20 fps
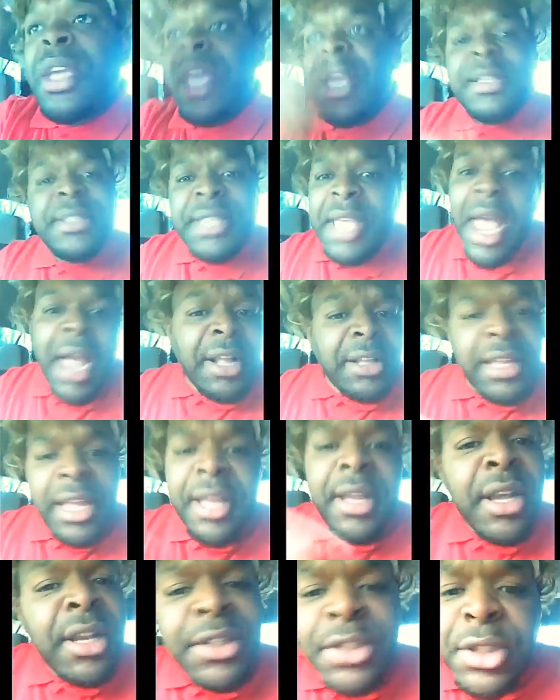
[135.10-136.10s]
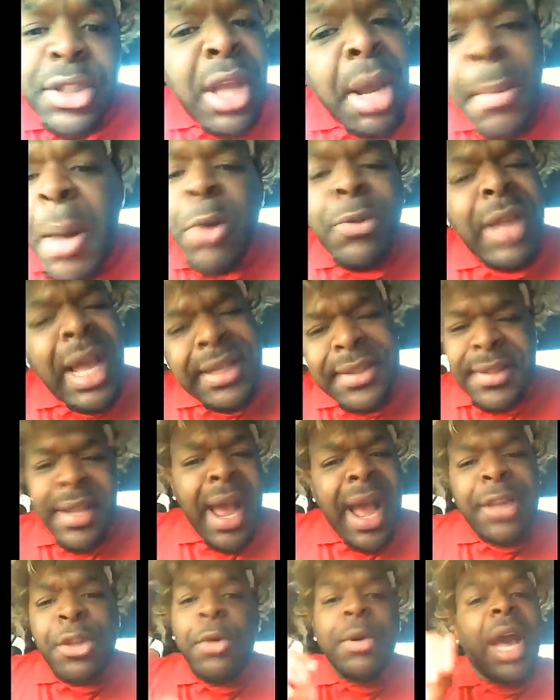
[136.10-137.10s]
Exactly. Come on
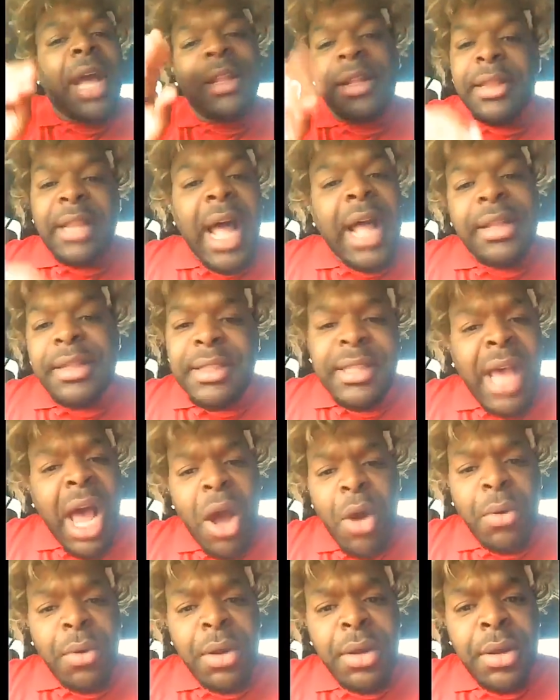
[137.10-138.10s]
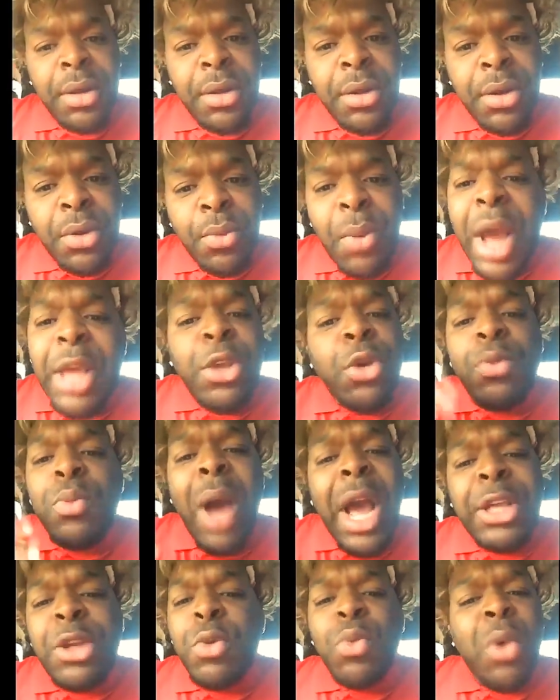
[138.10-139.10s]
outside. You got a lot of talk. Why you
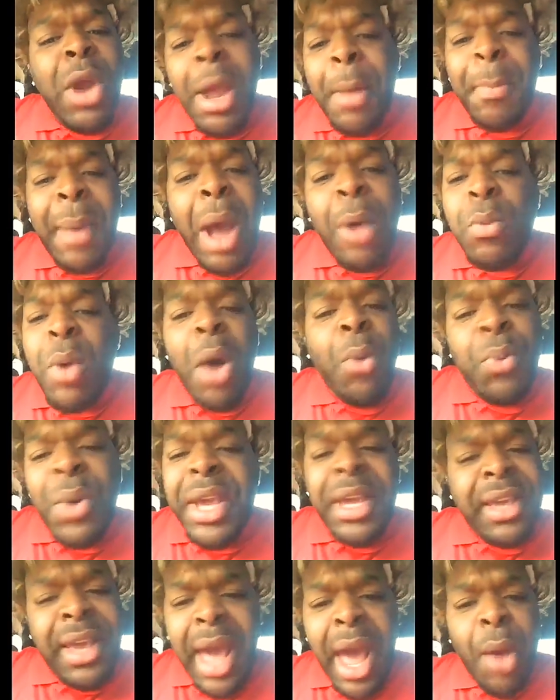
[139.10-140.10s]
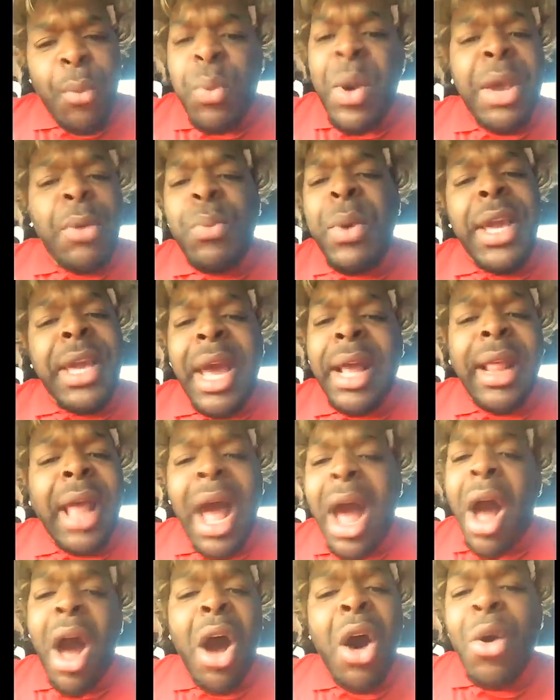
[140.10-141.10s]
worry about what we got? We
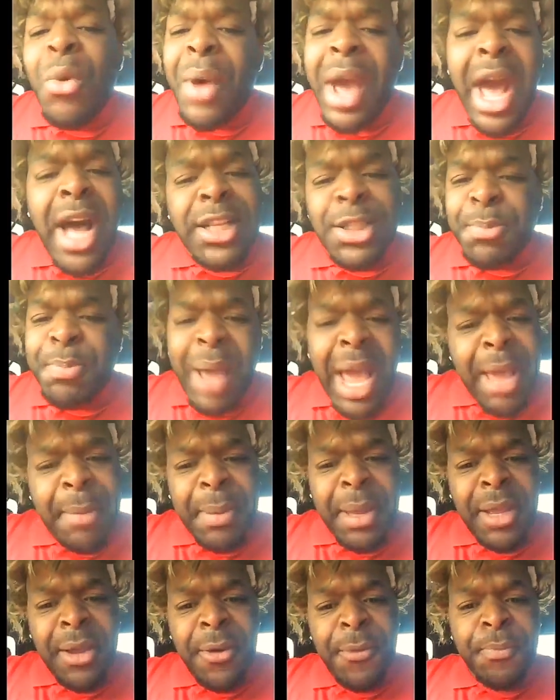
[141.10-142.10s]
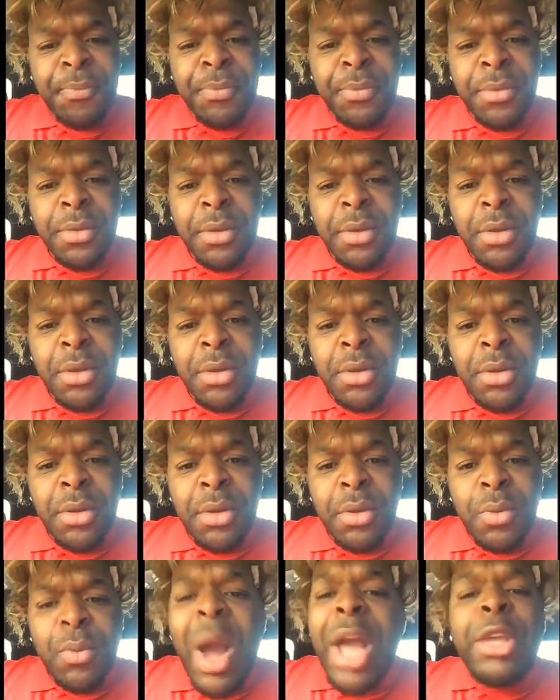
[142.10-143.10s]
got our own house, baby.
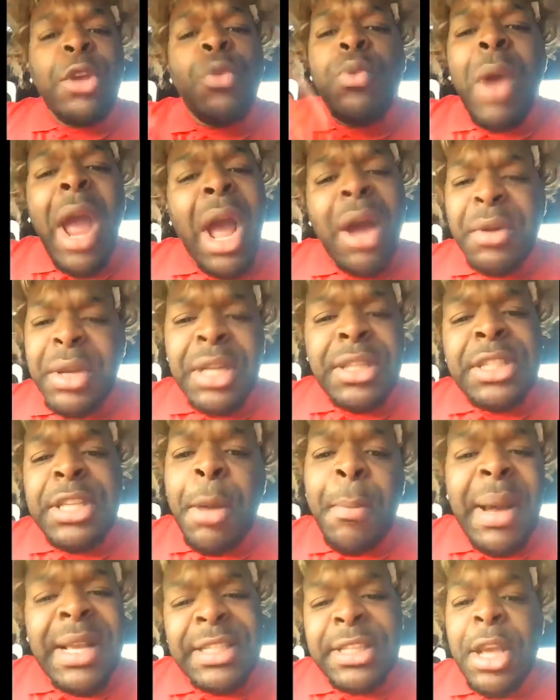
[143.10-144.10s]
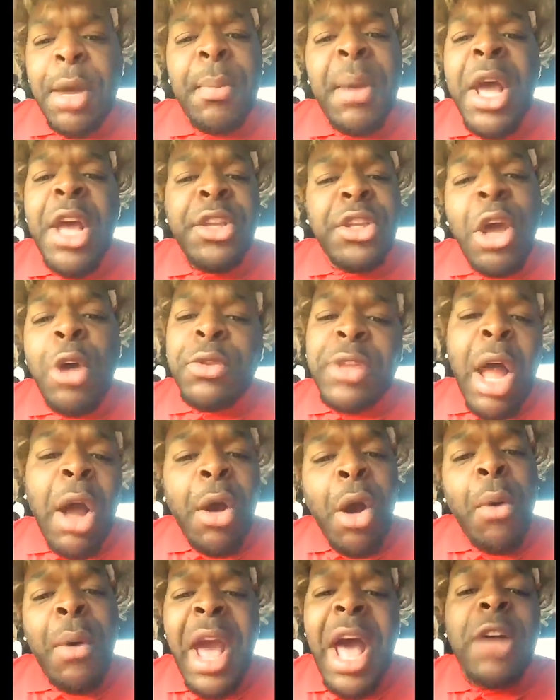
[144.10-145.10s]
Why you around here talking about something? Your
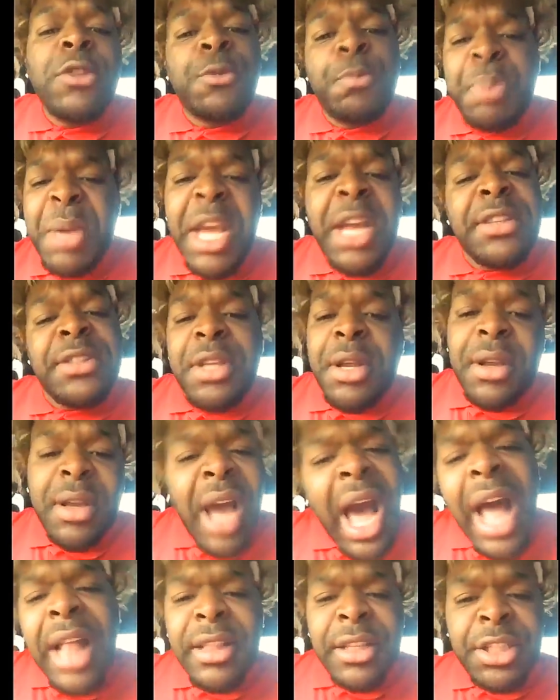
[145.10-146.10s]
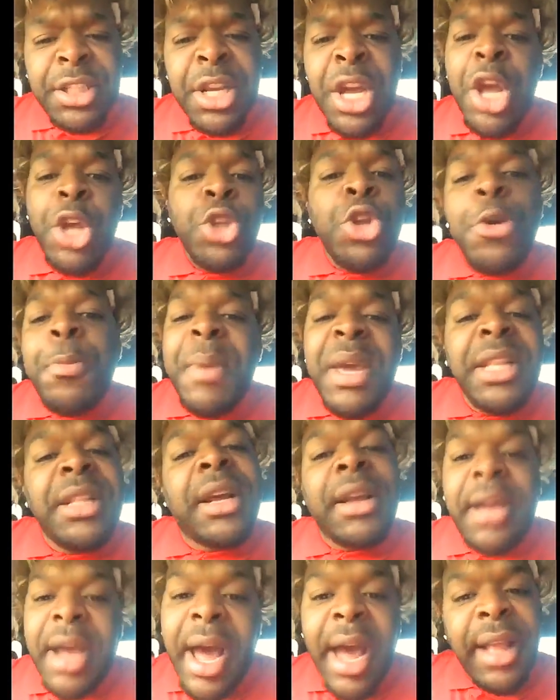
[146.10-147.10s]
doggone house big as a college. You mean
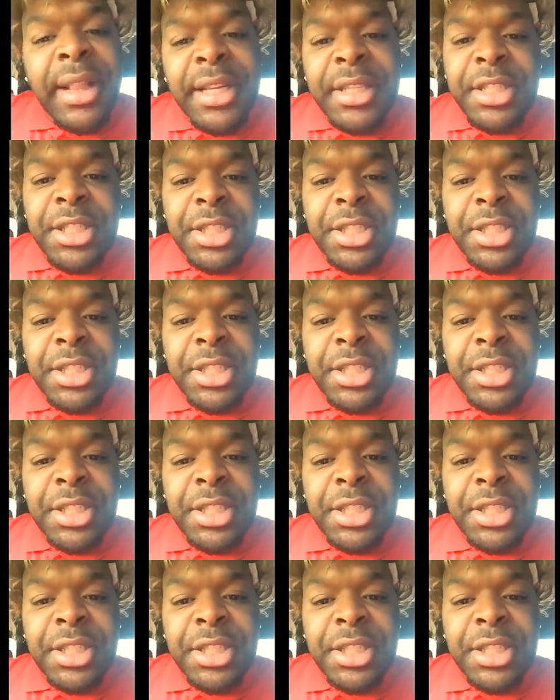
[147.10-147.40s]
a cottage?